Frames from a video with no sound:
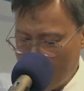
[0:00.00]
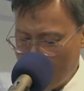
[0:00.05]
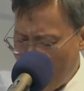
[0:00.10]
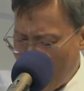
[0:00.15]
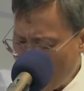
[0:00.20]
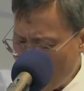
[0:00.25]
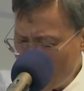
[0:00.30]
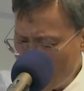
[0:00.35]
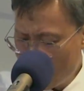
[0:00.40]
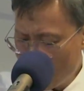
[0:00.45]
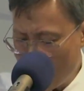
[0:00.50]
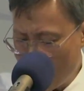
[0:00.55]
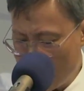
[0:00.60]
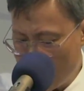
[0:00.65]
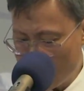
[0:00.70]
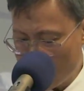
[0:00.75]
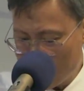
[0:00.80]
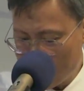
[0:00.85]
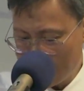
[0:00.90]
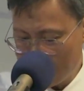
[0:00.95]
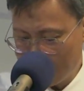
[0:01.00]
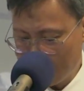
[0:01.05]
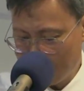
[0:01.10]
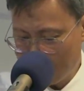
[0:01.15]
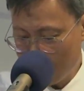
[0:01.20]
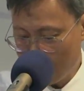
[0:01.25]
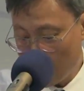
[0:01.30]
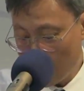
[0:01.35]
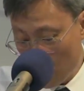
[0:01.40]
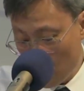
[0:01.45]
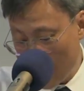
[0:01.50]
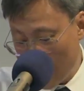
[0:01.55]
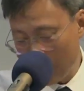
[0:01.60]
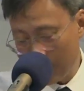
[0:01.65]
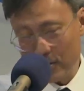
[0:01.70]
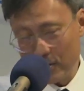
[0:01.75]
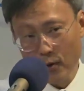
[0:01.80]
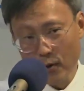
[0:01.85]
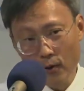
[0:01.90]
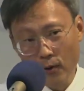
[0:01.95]
I would wager, because we're not
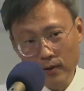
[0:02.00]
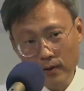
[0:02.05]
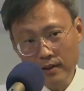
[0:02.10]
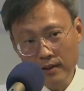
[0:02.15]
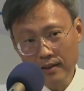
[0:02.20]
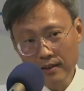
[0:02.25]
told,